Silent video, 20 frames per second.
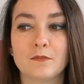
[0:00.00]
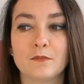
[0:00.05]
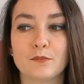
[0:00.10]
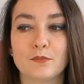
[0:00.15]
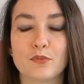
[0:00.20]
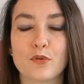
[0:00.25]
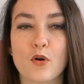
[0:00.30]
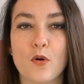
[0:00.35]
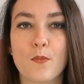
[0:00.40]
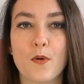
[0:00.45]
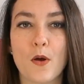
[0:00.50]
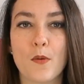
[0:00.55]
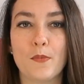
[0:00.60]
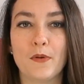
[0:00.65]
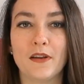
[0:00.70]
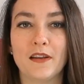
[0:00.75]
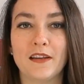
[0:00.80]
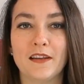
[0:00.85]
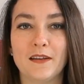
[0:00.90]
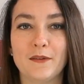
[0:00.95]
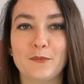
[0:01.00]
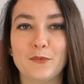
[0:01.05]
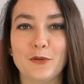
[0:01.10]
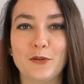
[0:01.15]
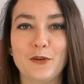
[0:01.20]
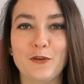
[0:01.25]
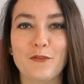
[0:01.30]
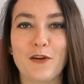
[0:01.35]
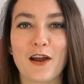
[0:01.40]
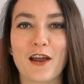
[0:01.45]
Probably
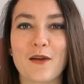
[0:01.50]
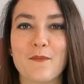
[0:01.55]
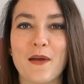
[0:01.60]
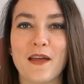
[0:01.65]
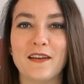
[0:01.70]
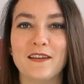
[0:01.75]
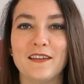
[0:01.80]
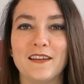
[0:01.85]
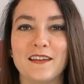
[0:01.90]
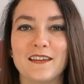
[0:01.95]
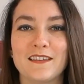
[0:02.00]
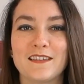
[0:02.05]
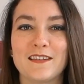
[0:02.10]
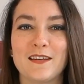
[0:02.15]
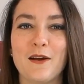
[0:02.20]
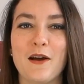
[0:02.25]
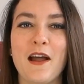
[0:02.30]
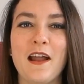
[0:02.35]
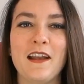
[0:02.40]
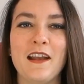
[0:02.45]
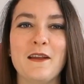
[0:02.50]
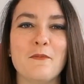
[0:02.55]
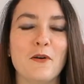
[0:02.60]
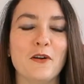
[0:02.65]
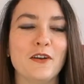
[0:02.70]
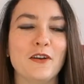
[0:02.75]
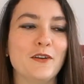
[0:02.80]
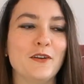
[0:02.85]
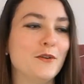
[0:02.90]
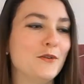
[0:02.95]
wouldn't recommend it to
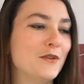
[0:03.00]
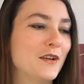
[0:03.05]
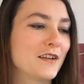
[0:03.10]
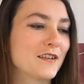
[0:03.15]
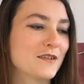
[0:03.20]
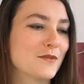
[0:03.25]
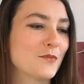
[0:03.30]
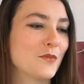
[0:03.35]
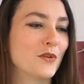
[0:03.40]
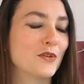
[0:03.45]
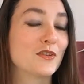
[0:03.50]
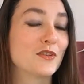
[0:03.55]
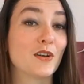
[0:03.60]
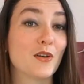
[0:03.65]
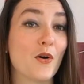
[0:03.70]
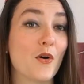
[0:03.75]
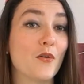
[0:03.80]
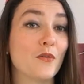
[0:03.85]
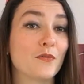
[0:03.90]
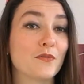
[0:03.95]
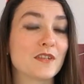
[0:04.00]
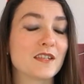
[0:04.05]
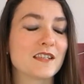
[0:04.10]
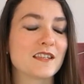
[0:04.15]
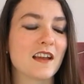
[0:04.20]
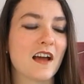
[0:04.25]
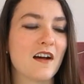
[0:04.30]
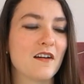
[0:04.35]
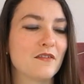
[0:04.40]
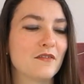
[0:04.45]
anybody who doesn't want a lot of
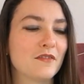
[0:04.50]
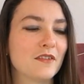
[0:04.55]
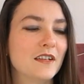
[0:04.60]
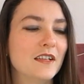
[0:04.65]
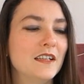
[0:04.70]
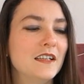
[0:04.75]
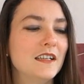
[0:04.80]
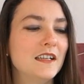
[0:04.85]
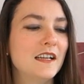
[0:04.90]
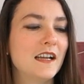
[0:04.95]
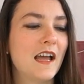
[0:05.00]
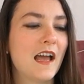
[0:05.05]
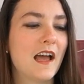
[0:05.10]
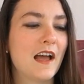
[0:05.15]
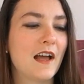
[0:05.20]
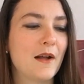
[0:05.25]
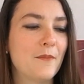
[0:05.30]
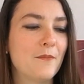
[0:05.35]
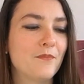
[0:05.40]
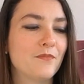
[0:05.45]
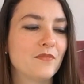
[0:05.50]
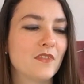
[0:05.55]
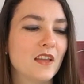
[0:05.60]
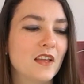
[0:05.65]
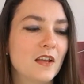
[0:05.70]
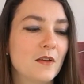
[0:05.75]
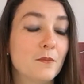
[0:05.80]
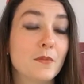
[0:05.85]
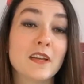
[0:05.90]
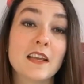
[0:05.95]
stuff.
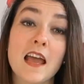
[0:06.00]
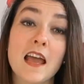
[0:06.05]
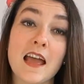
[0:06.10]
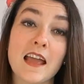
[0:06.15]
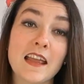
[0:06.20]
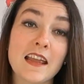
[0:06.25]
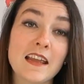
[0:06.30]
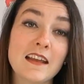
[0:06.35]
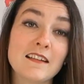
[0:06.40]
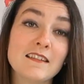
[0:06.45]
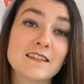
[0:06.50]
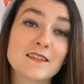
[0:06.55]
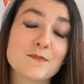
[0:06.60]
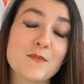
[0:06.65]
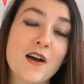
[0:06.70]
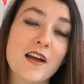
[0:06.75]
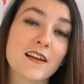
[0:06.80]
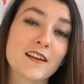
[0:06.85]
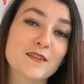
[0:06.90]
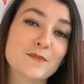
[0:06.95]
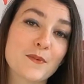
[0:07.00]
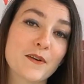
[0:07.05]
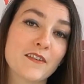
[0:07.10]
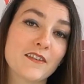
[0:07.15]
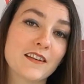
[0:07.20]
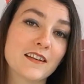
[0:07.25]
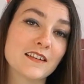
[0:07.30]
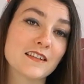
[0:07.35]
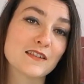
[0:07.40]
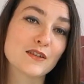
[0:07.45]
But yeah, here's my
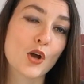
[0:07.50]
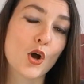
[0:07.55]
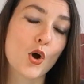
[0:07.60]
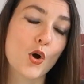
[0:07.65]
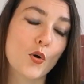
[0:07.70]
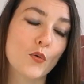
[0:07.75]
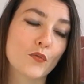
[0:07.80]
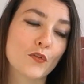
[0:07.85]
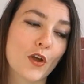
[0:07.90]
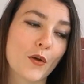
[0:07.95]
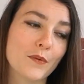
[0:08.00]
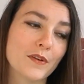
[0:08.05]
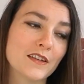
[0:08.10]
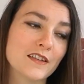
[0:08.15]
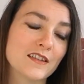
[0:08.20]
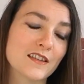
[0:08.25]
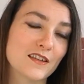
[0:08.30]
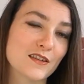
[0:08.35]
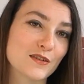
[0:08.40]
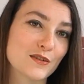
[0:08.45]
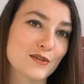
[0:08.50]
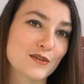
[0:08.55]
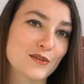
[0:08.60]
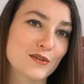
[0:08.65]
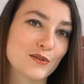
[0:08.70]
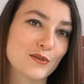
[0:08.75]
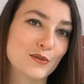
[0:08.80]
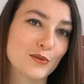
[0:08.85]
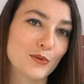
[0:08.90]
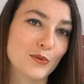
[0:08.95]
experience of going to the
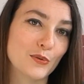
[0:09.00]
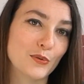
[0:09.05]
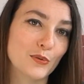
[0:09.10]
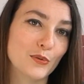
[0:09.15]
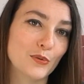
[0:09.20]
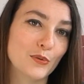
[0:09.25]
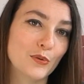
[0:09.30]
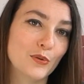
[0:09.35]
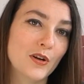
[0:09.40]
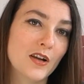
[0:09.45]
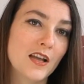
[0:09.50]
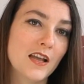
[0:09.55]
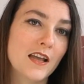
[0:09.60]
store.